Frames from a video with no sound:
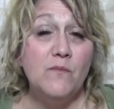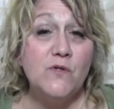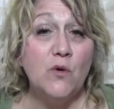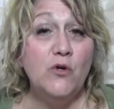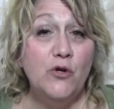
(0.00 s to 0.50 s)

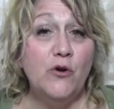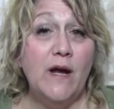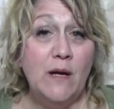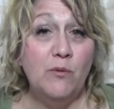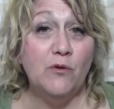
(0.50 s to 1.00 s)
so you're
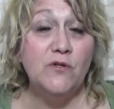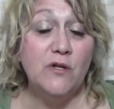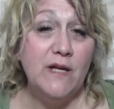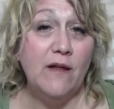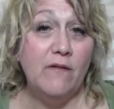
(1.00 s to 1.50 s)
able
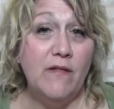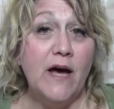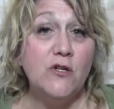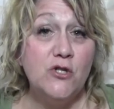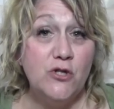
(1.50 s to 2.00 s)
to get
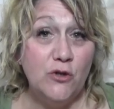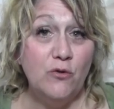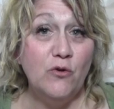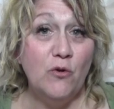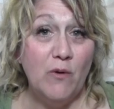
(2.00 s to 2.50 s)
that
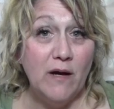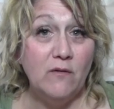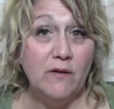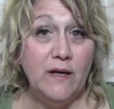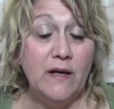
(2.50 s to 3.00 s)
shoe
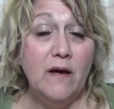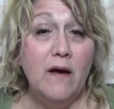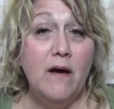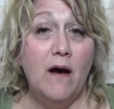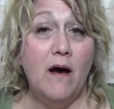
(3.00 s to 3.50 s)
correctly
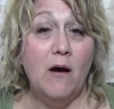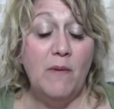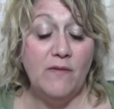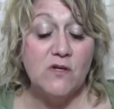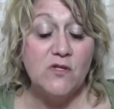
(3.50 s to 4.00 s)

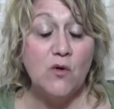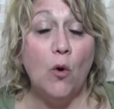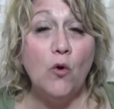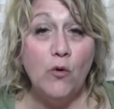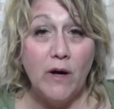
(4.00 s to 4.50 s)
and the
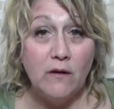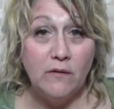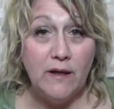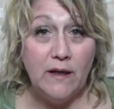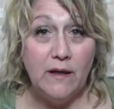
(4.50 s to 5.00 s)
sole
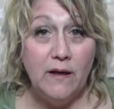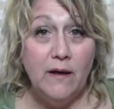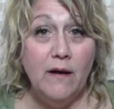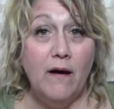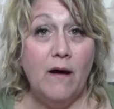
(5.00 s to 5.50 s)
correctly
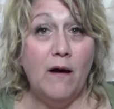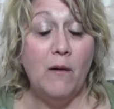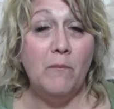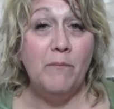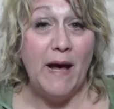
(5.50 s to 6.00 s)

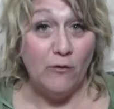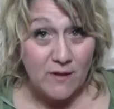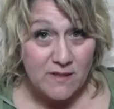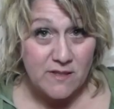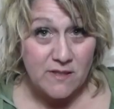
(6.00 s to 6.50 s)

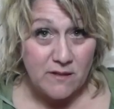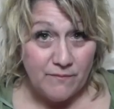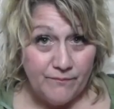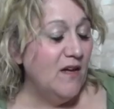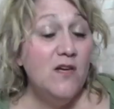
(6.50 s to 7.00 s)
balanced.
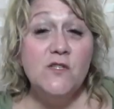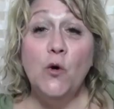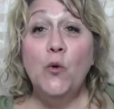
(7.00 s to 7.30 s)
So